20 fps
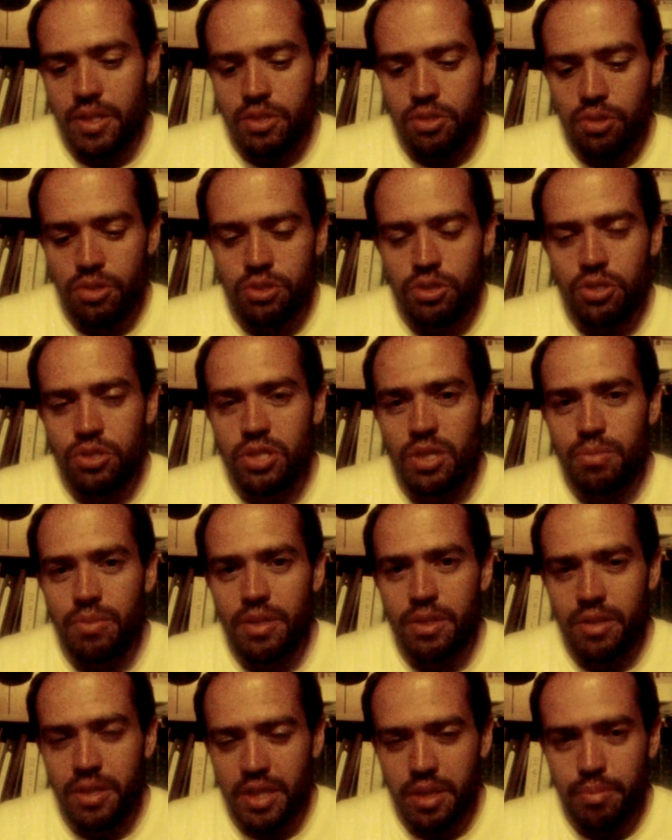So it's just
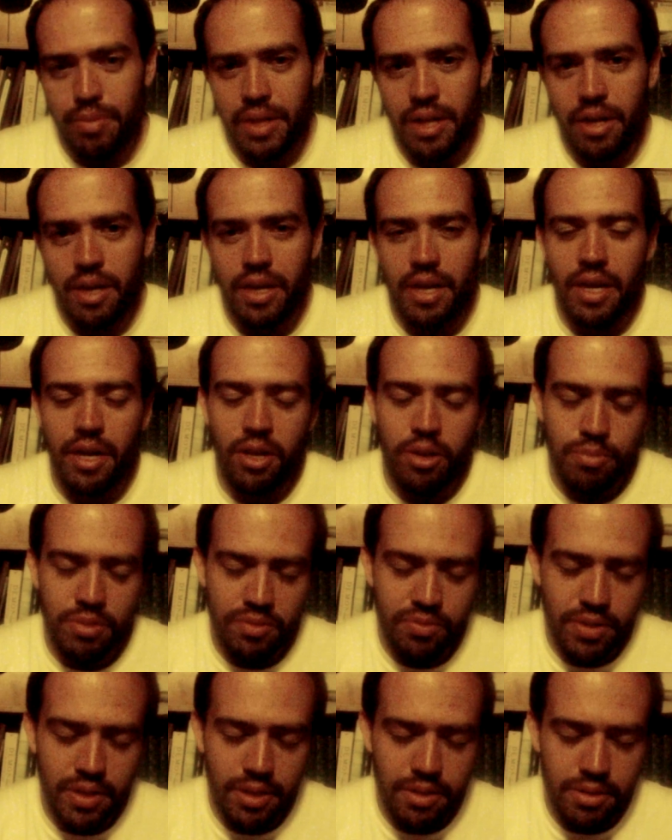something to think about. I hope
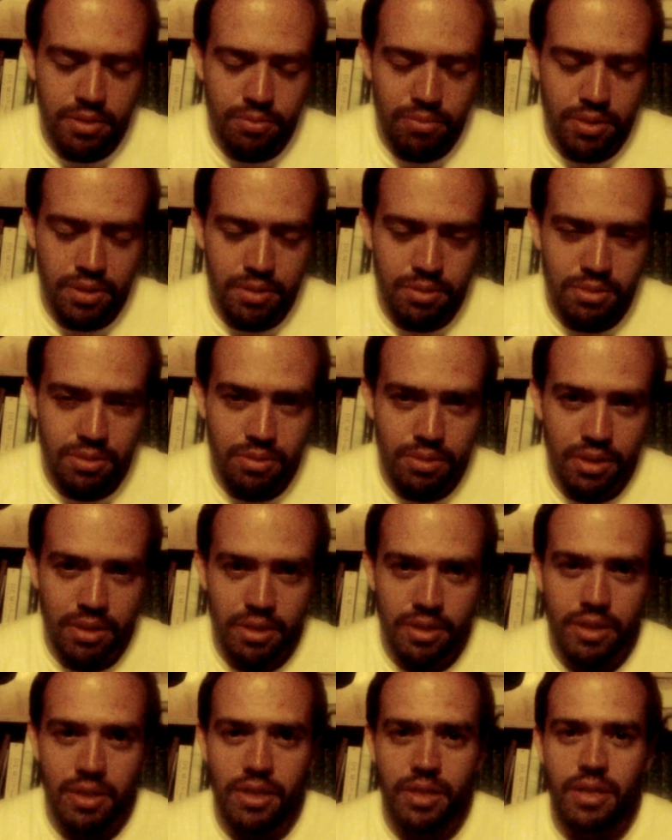this video didn't run on too
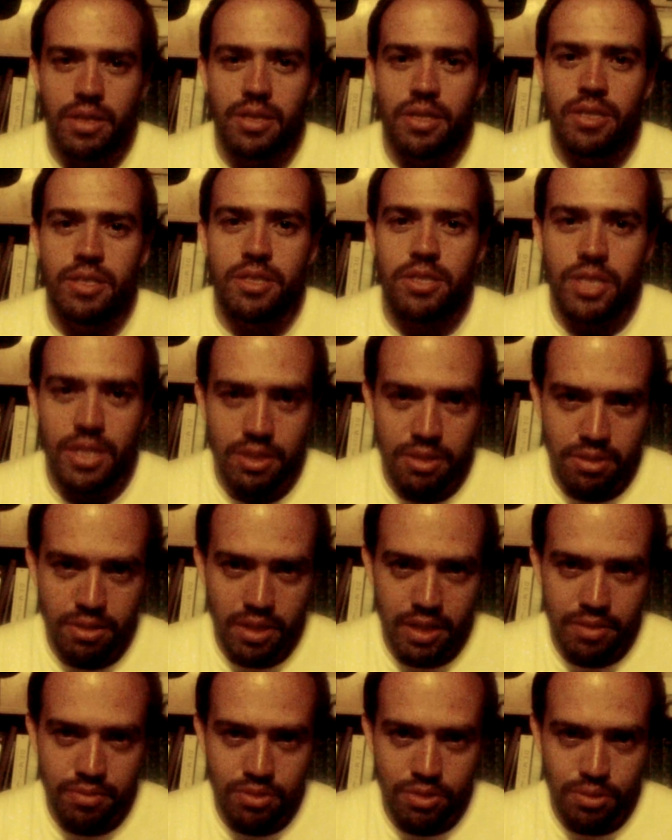long.
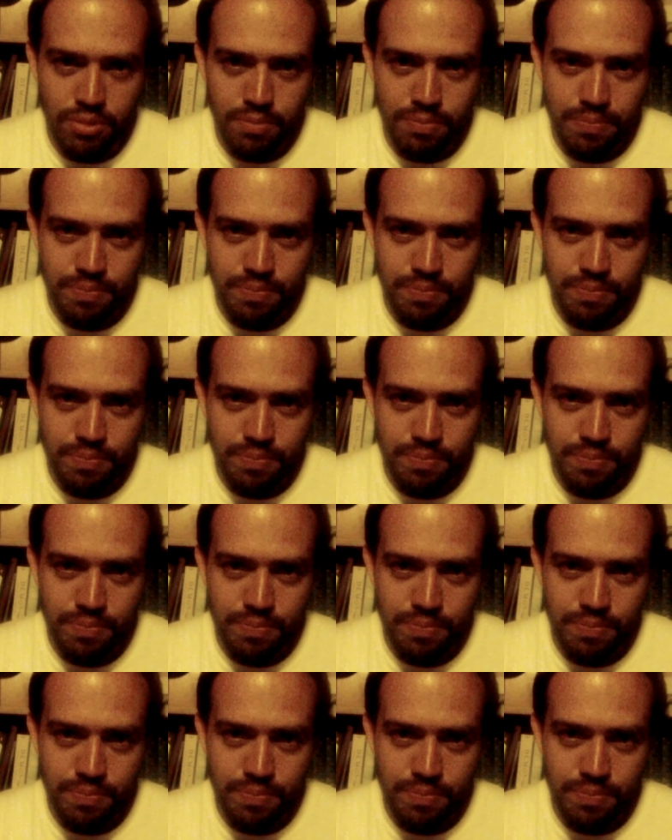Jesus loves you.